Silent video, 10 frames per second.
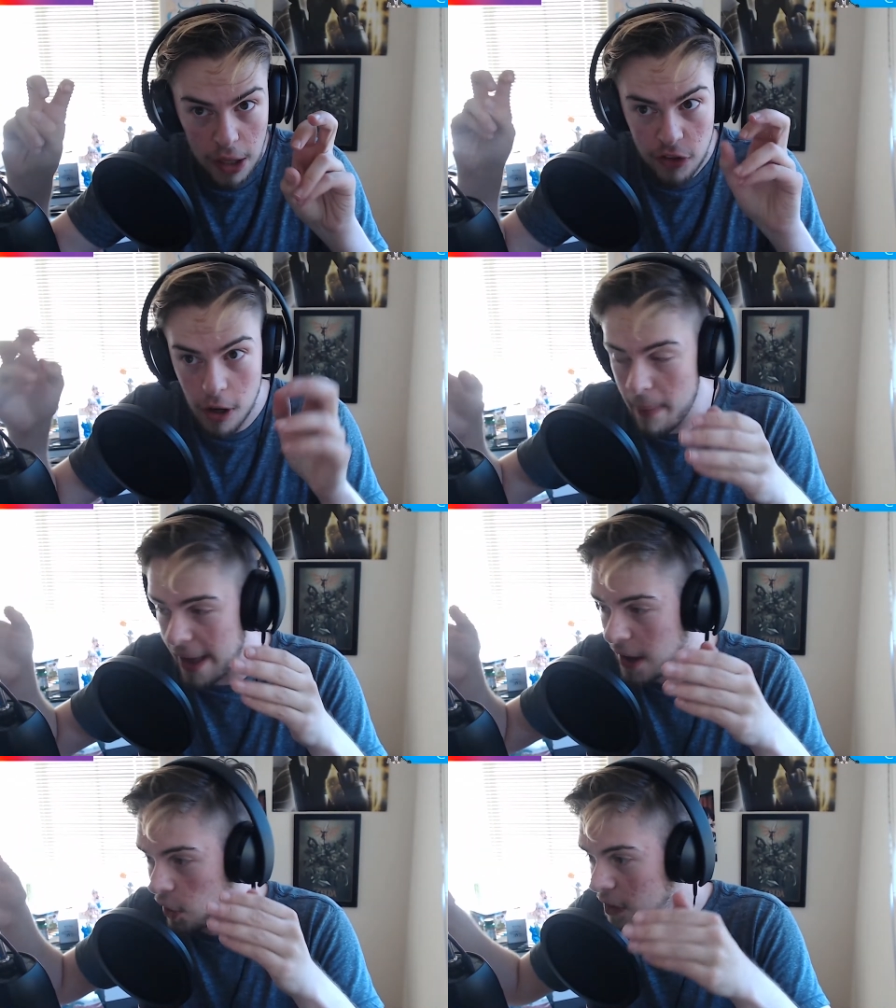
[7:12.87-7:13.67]
to
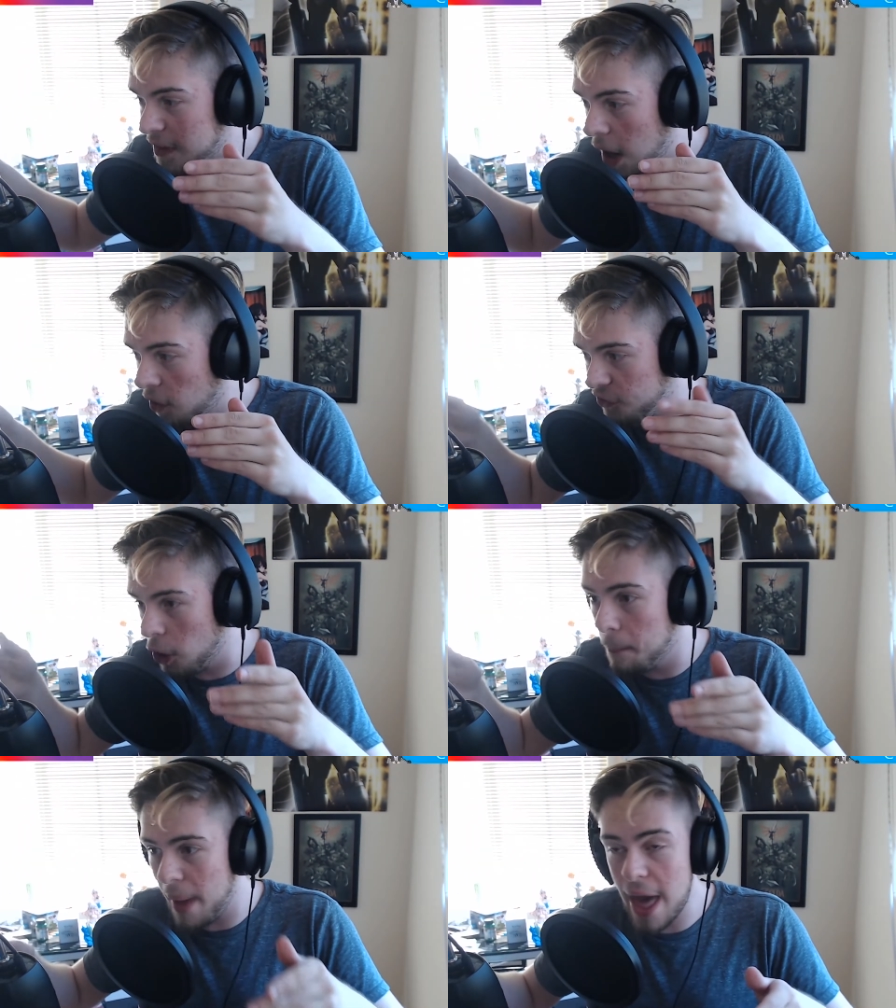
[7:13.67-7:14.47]
make yourself
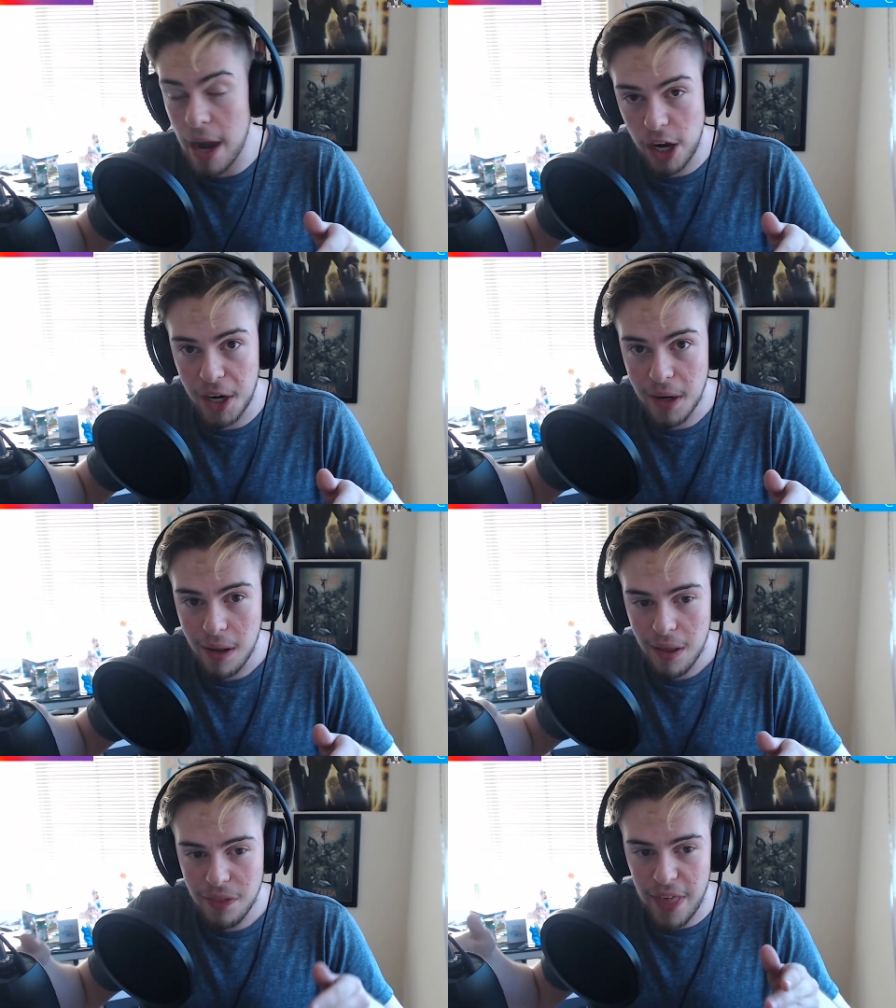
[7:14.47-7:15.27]
feel better,
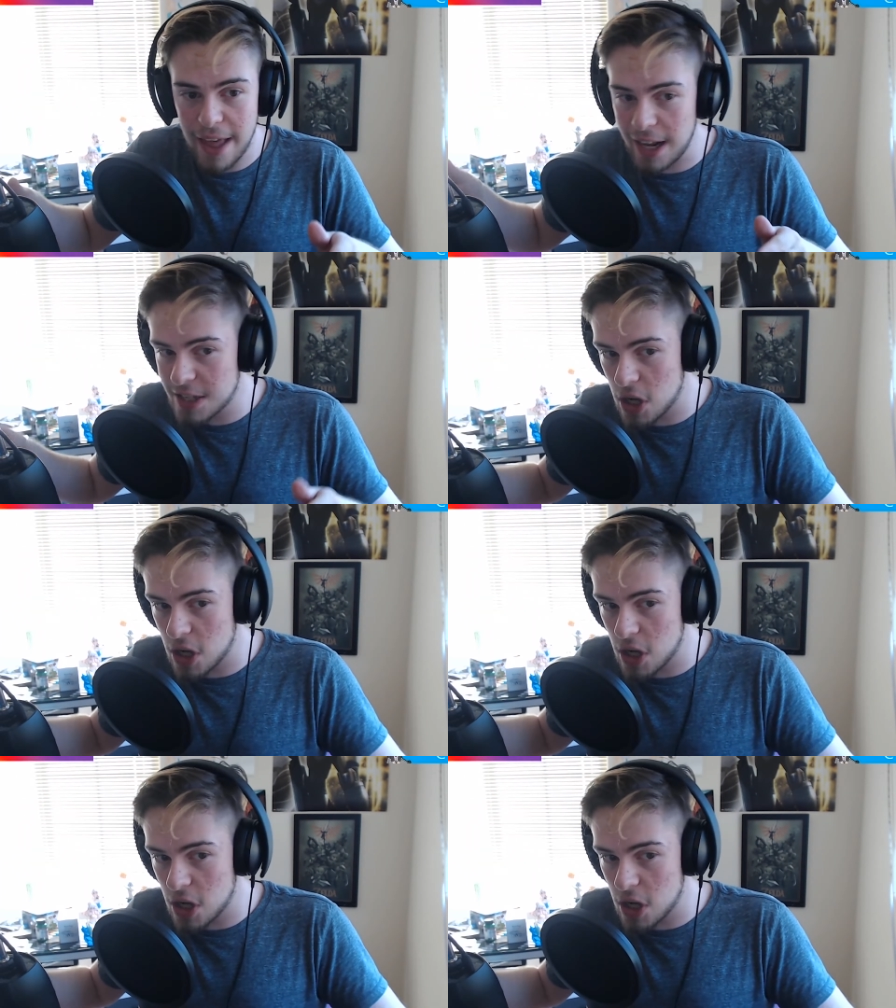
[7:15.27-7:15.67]
then it's